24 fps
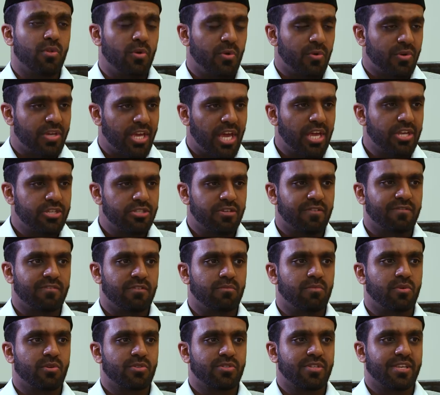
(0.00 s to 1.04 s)
the location of the
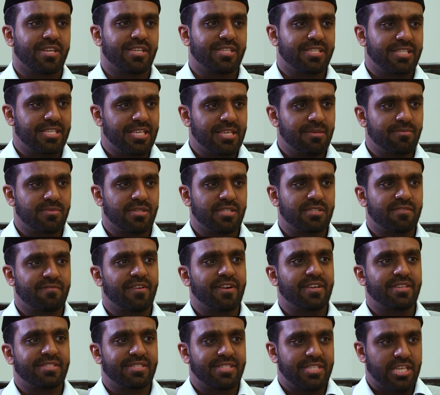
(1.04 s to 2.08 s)
mosque, it seems it's
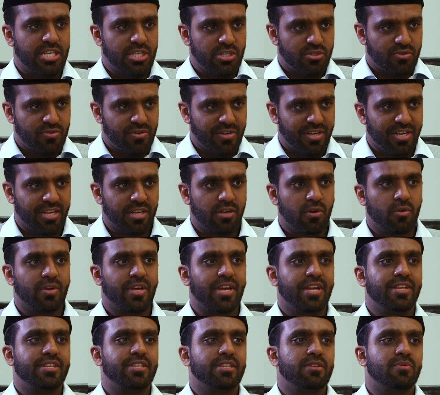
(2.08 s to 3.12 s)
very centrally
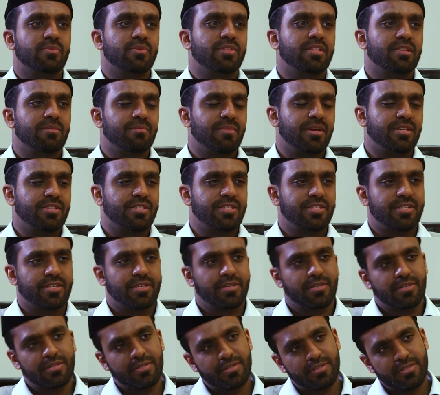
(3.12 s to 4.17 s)
located within Manchester.